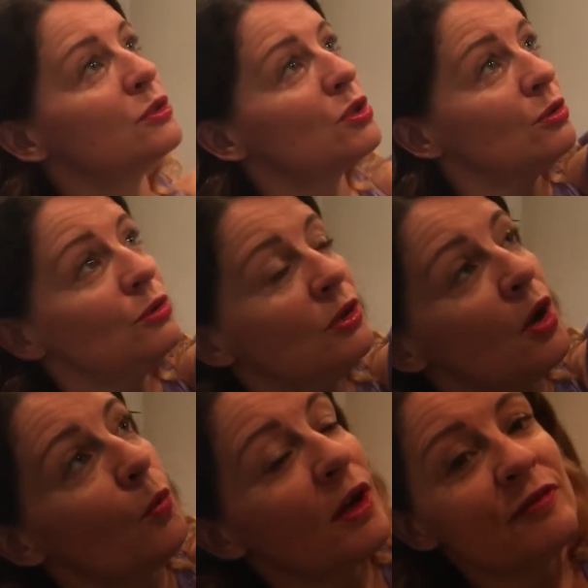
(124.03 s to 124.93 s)
Two,
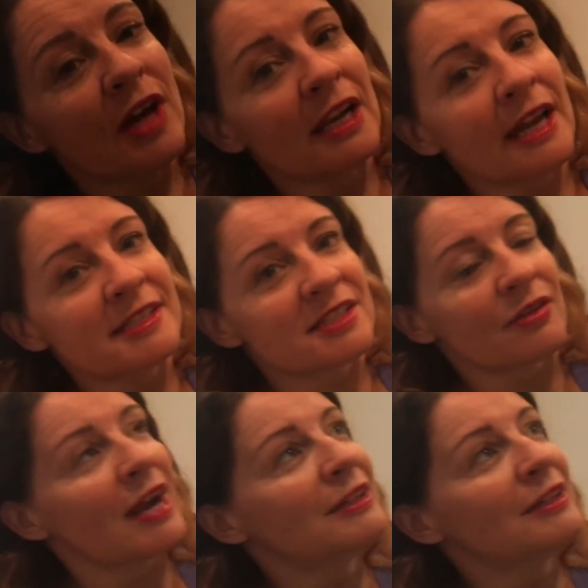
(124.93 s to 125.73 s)
one of our lights are